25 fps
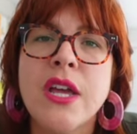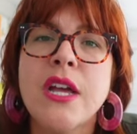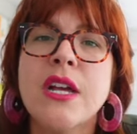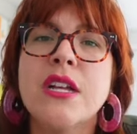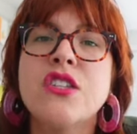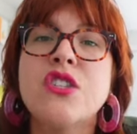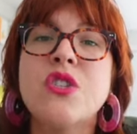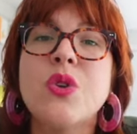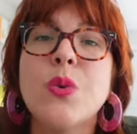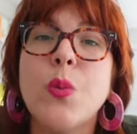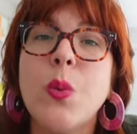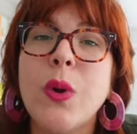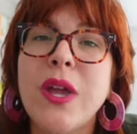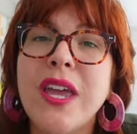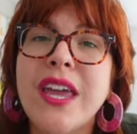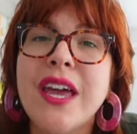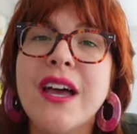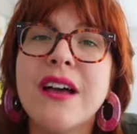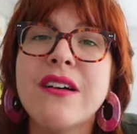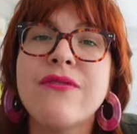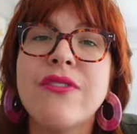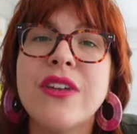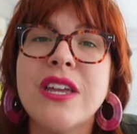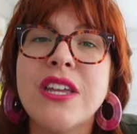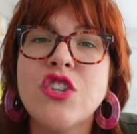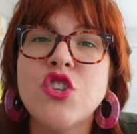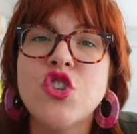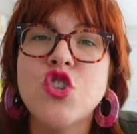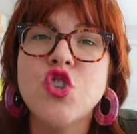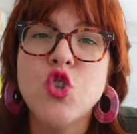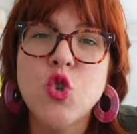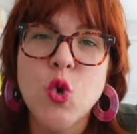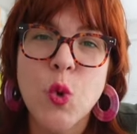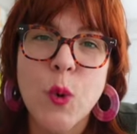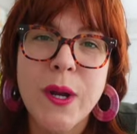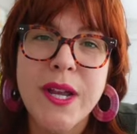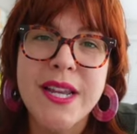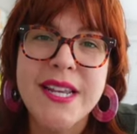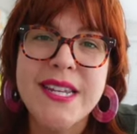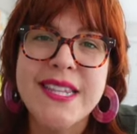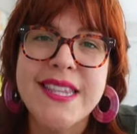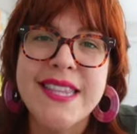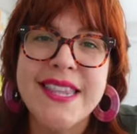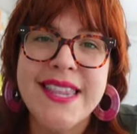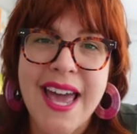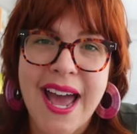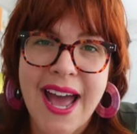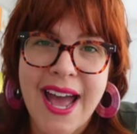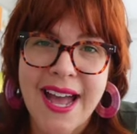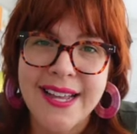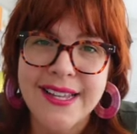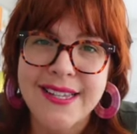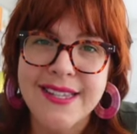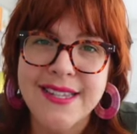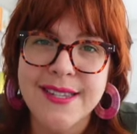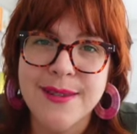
So we have enjoyed that.